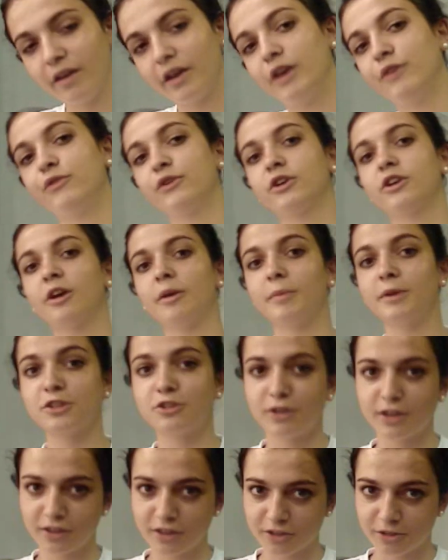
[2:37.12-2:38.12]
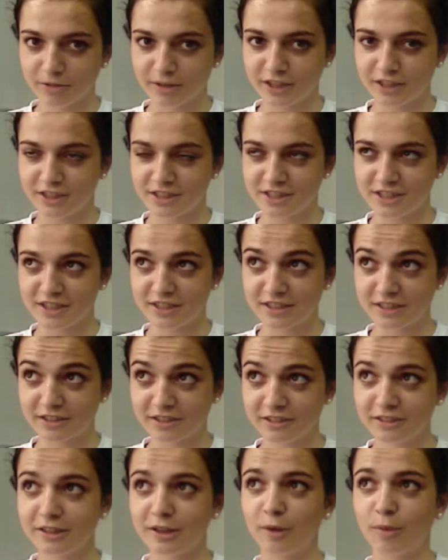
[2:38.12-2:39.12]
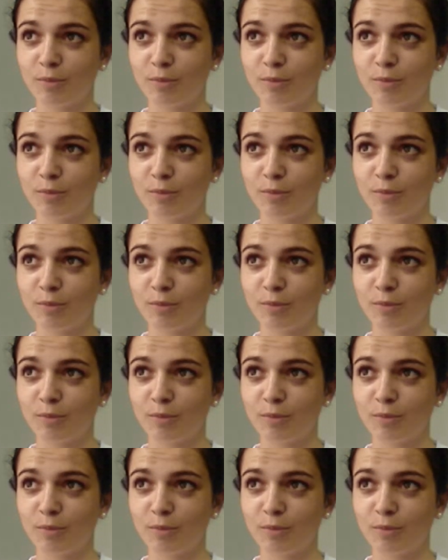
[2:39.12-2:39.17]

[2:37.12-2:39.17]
if you're coming during the rainy season,